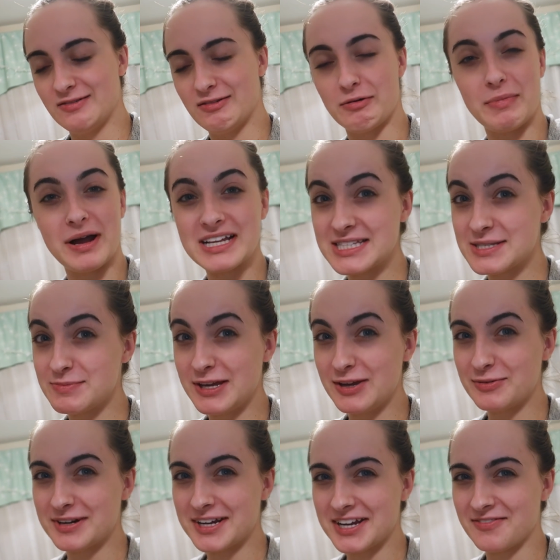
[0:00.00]
Reminds
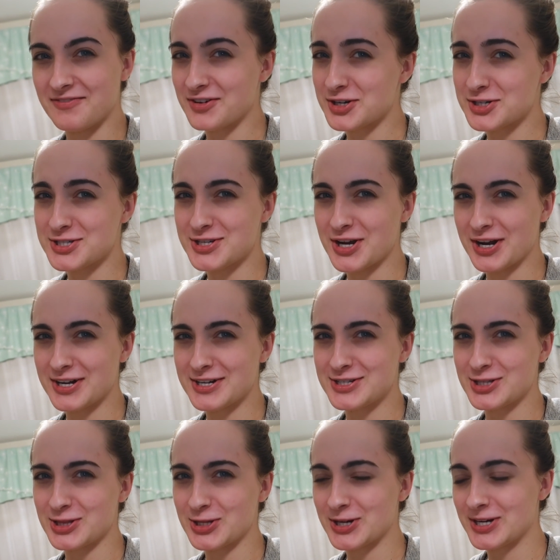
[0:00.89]
me when I first
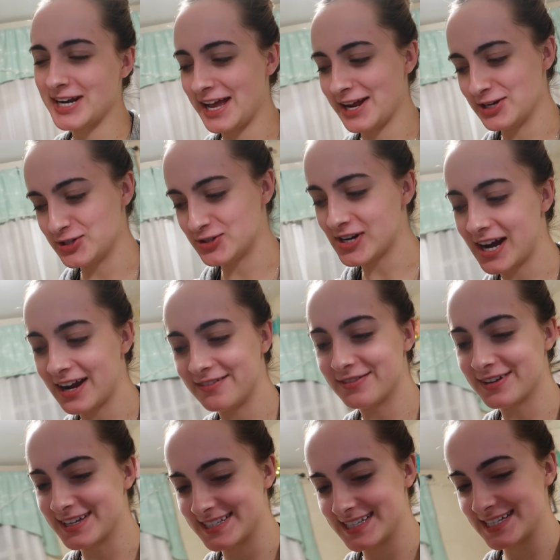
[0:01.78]
started to learn how to drive
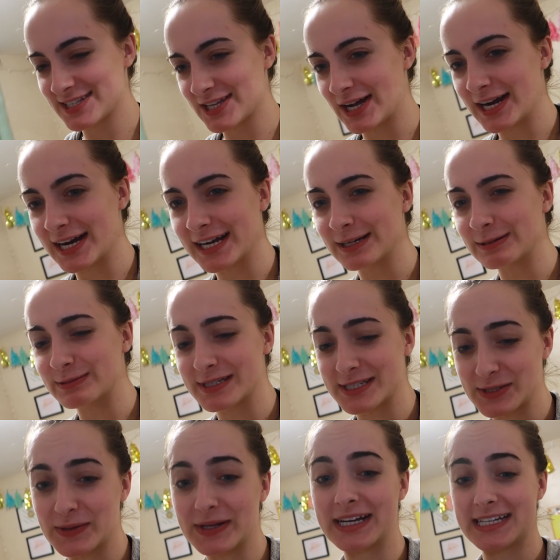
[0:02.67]
because his car
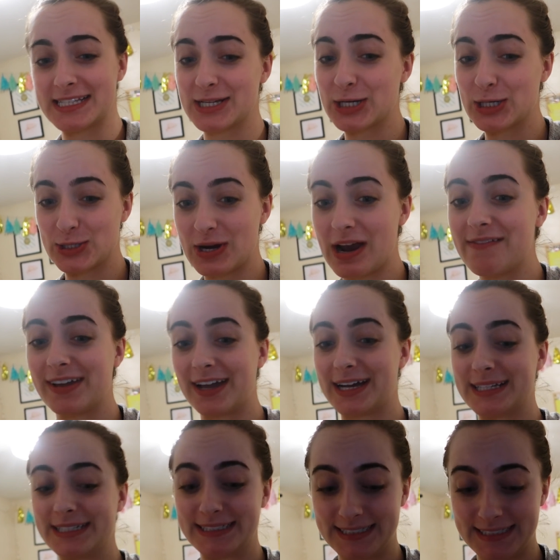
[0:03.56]
was the one I started driving
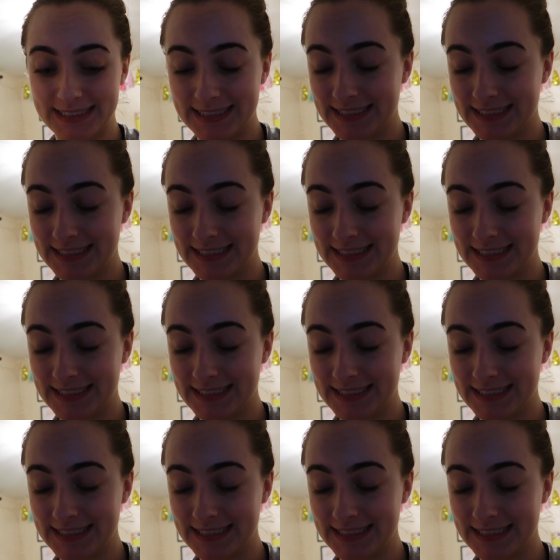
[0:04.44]
on.